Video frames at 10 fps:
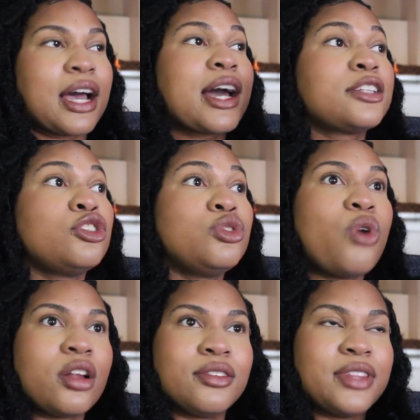Like, I got to
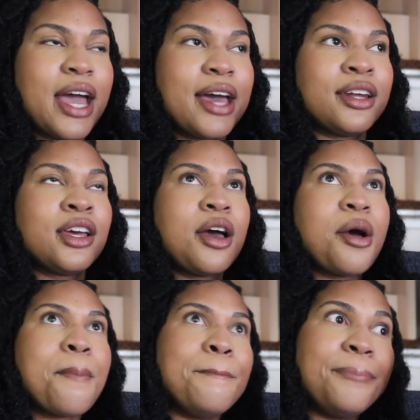do all of that
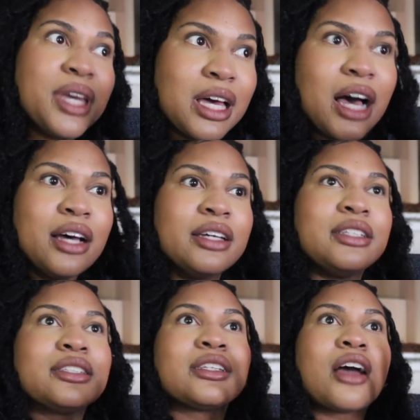
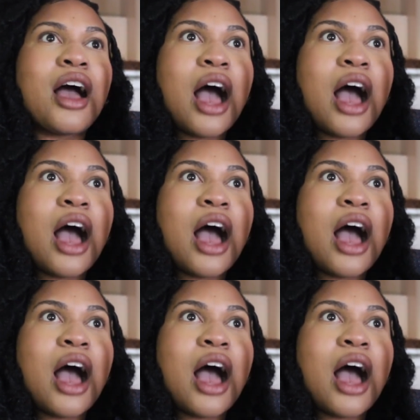because